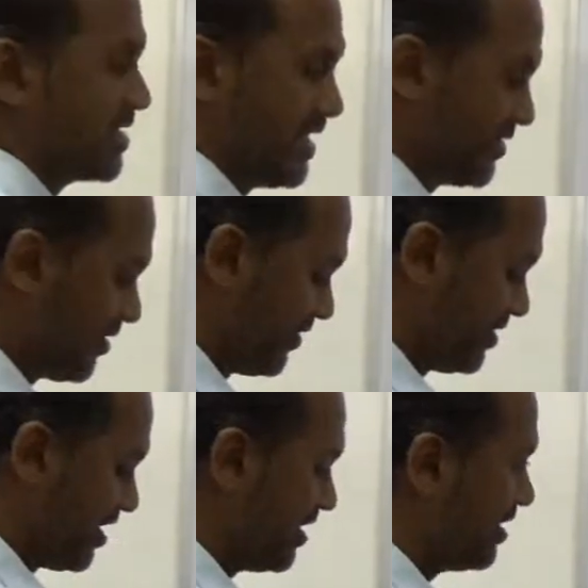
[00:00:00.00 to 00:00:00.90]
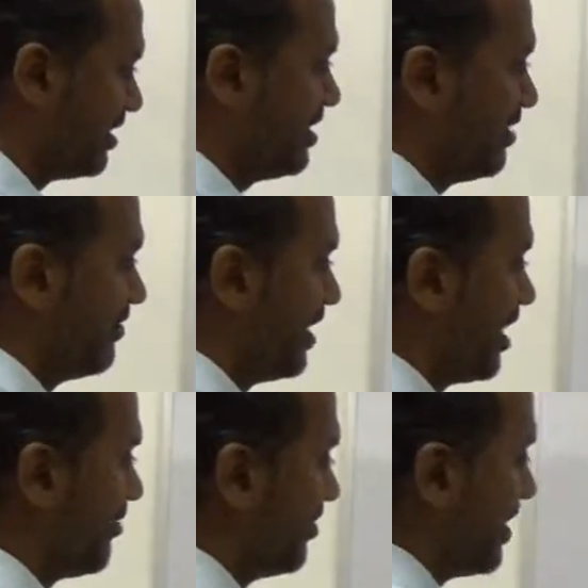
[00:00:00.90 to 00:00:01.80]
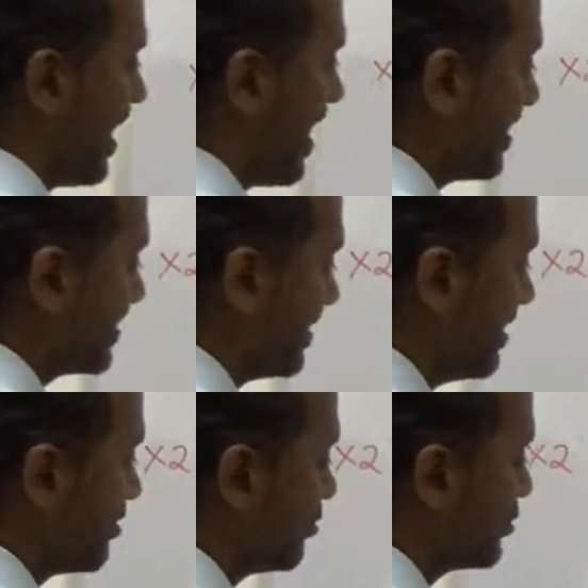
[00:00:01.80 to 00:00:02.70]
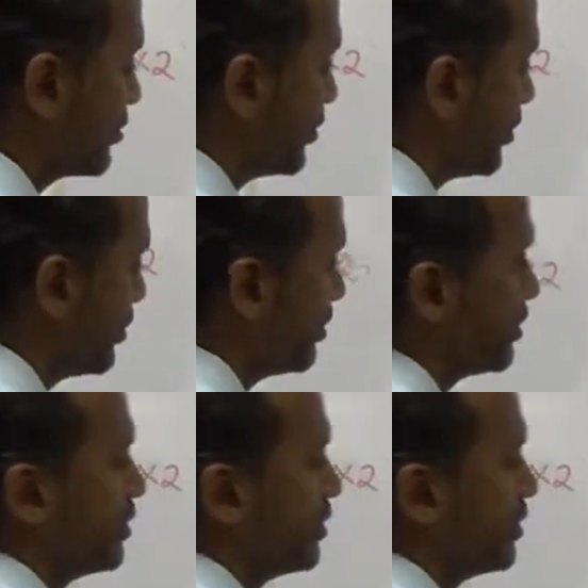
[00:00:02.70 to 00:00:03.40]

cancel each other. We are left with x equals to.